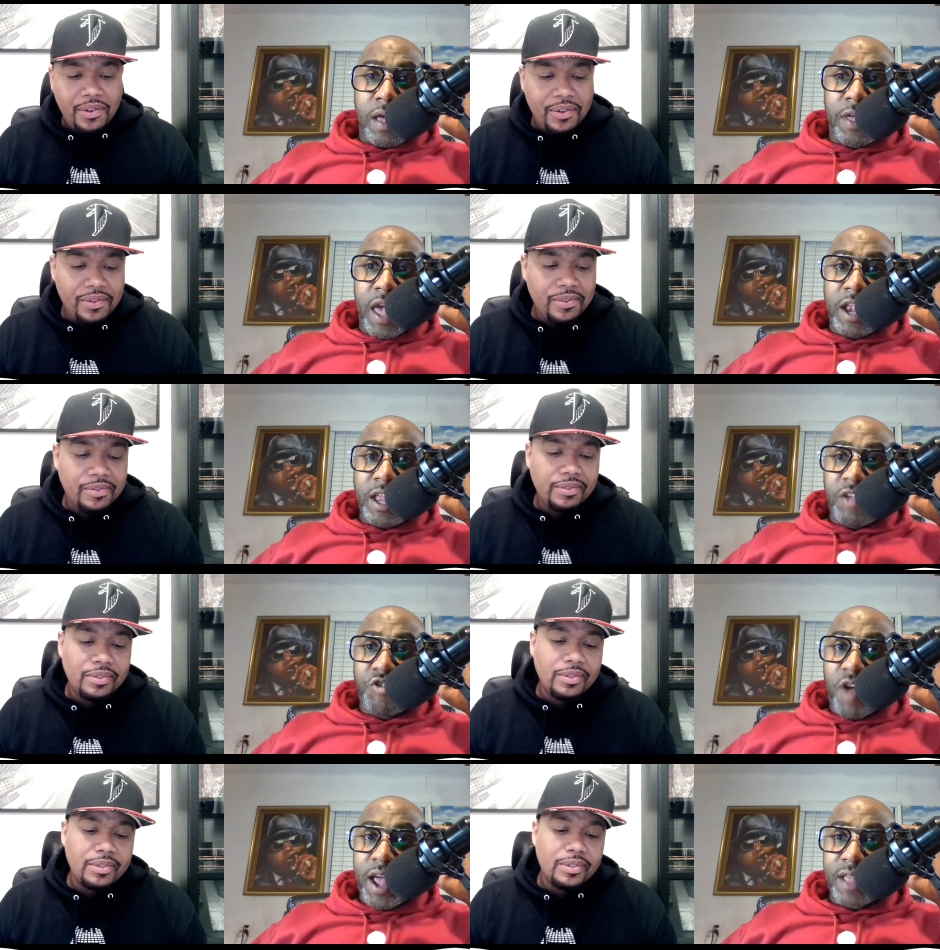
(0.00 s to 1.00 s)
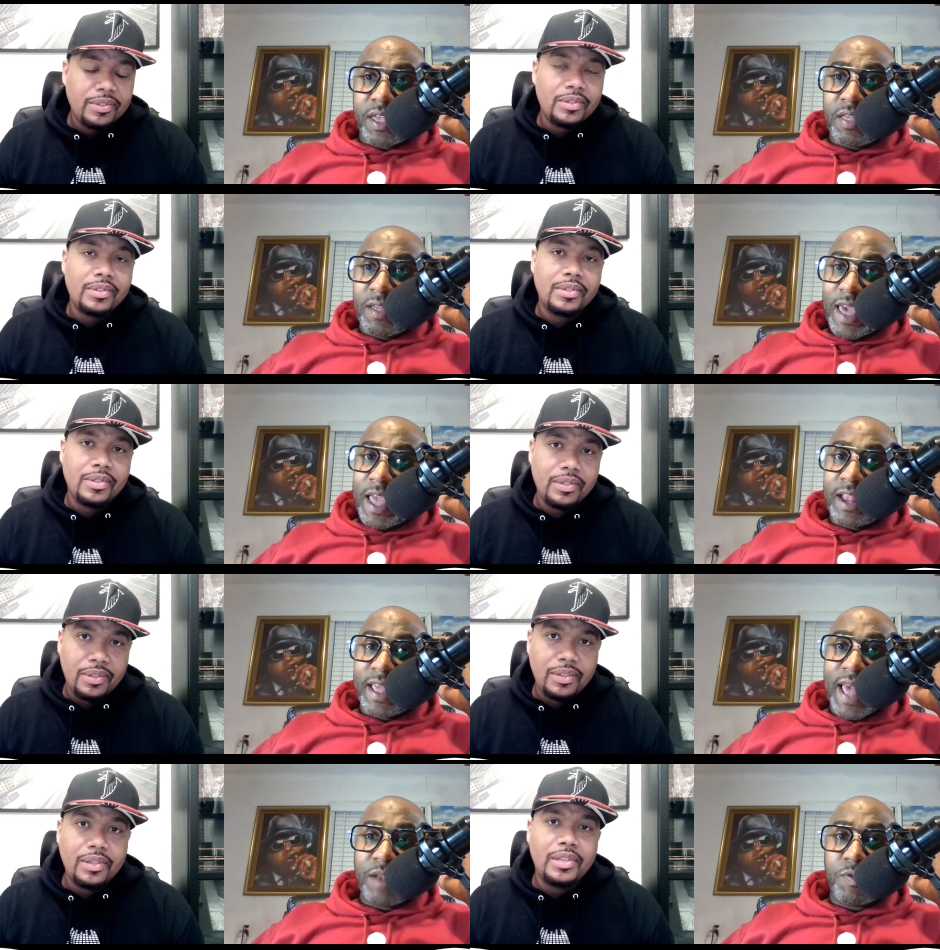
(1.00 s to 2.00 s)
Speaker 1: uh, the KD track, the killer
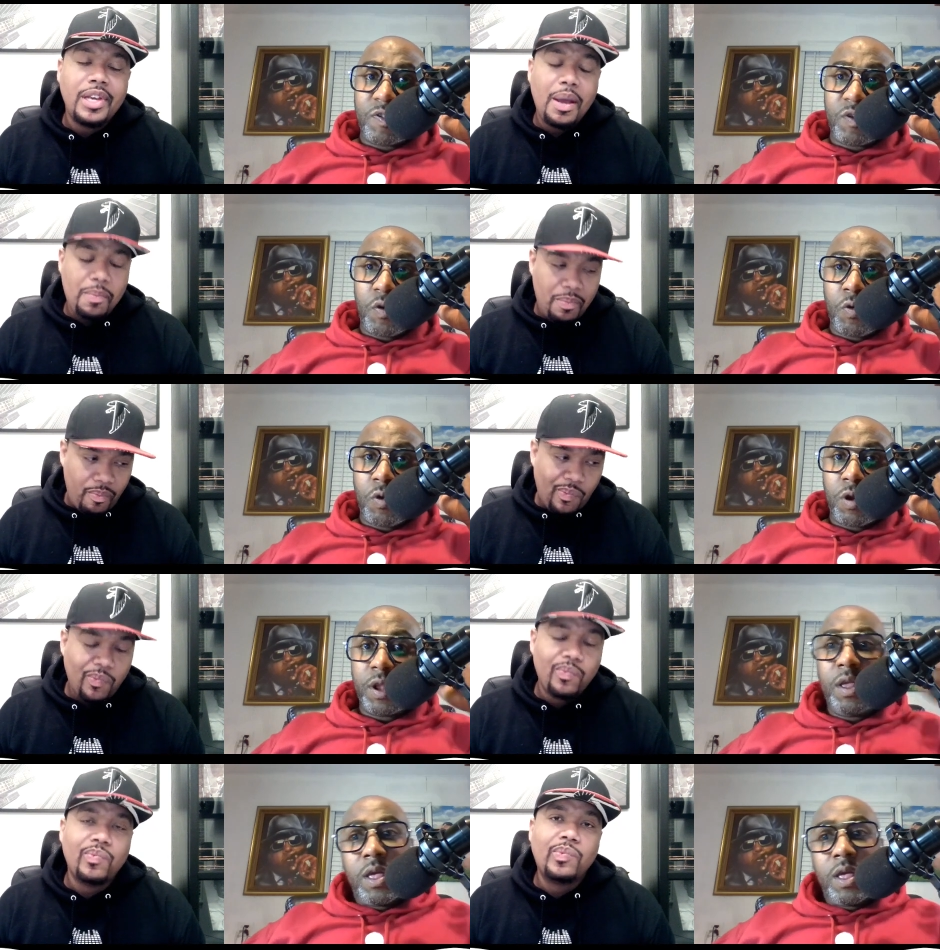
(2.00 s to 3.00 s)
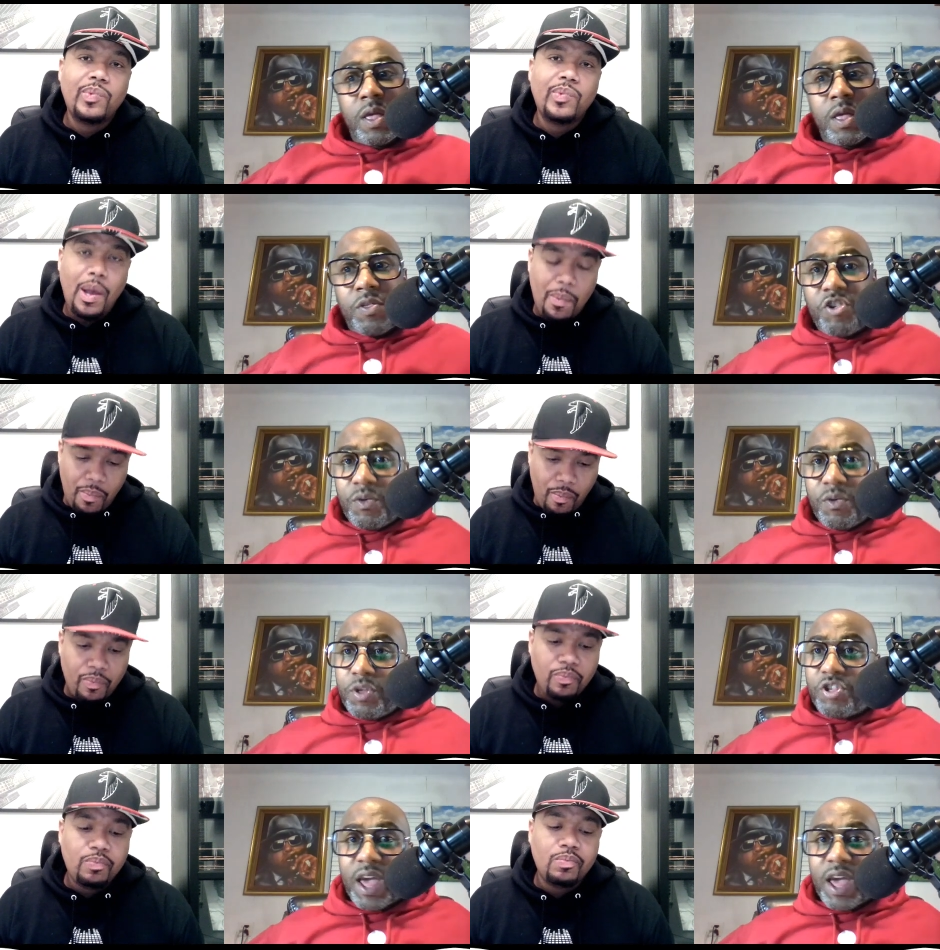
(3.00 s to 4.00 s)
KD. I do yep. the scoring. Yep. The
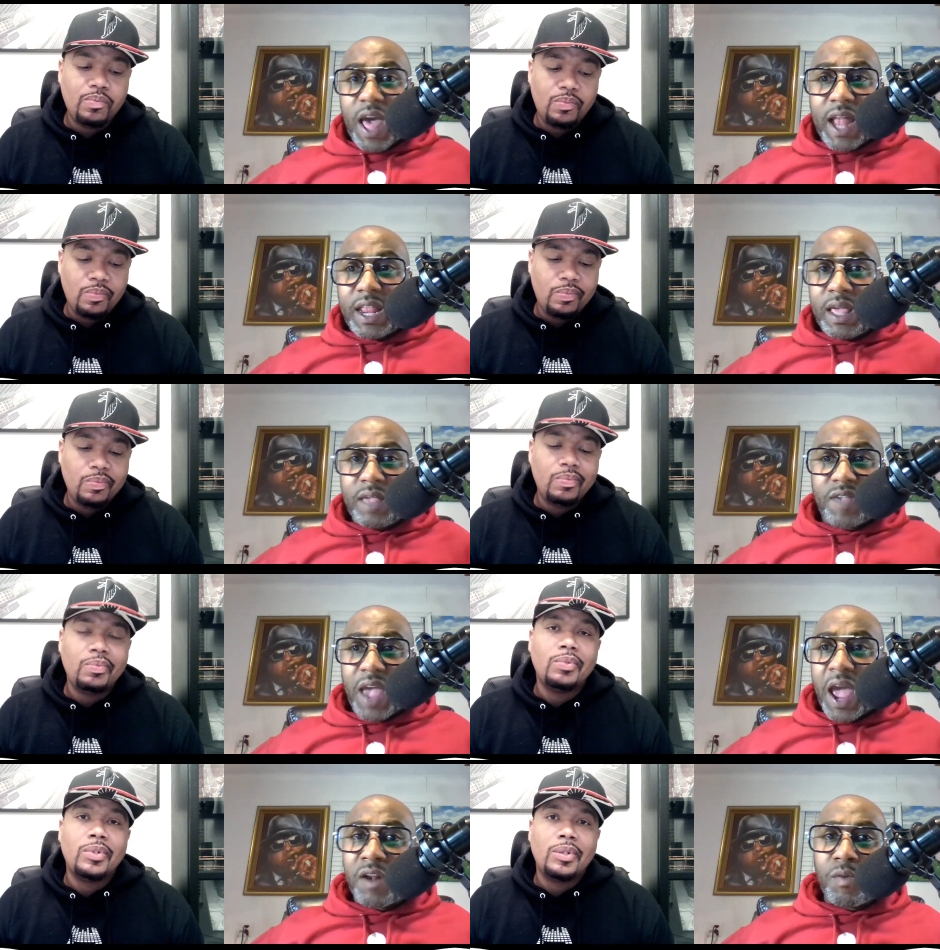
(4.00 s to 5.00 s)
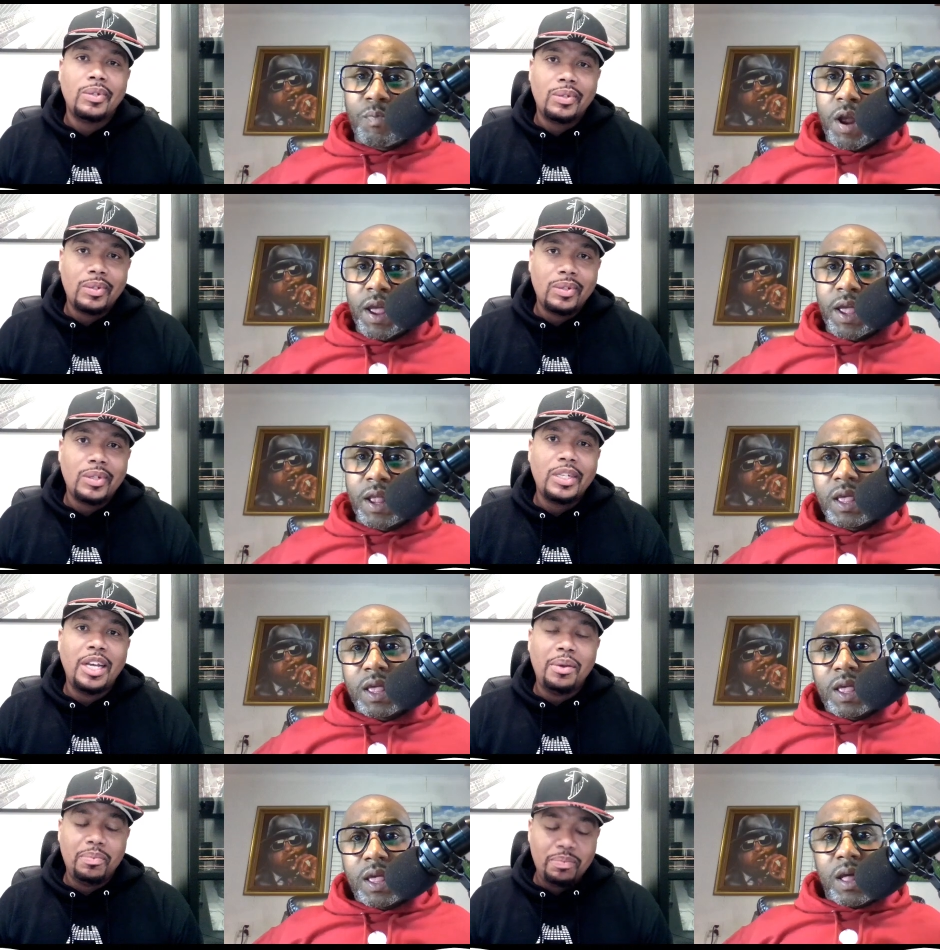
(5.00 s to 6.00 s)
shit with JID, Scatterbrain.
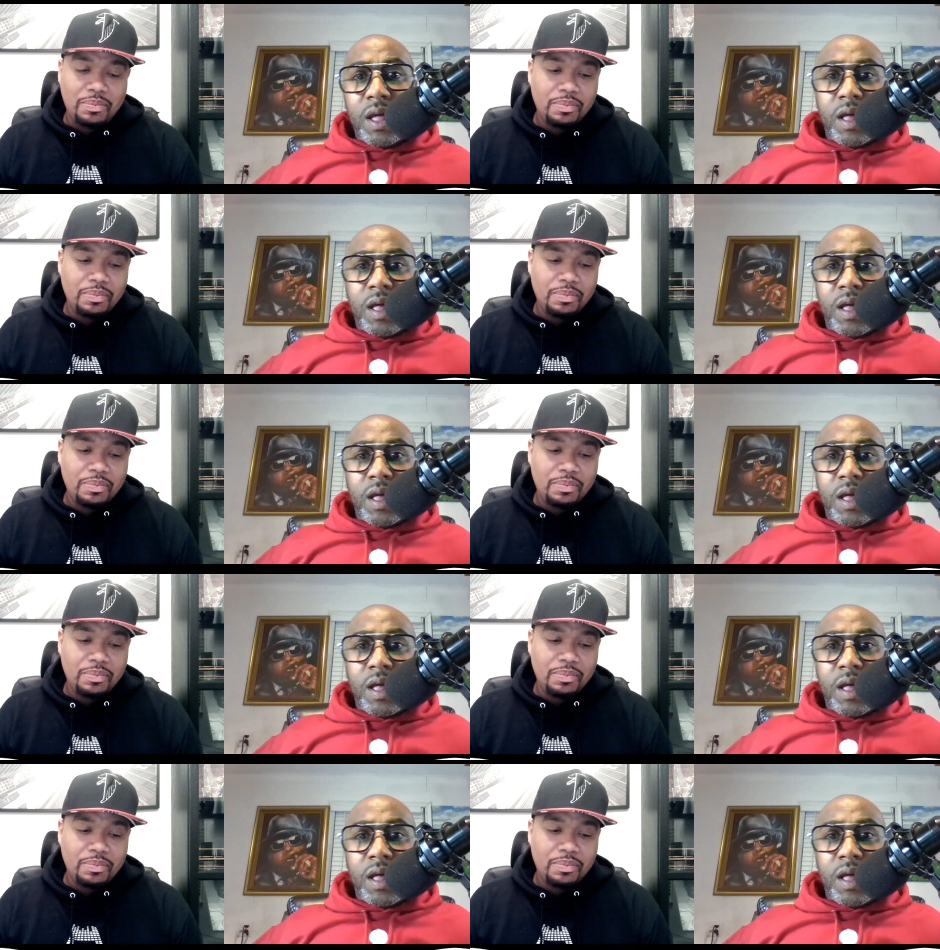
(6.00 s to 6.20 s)
Yep.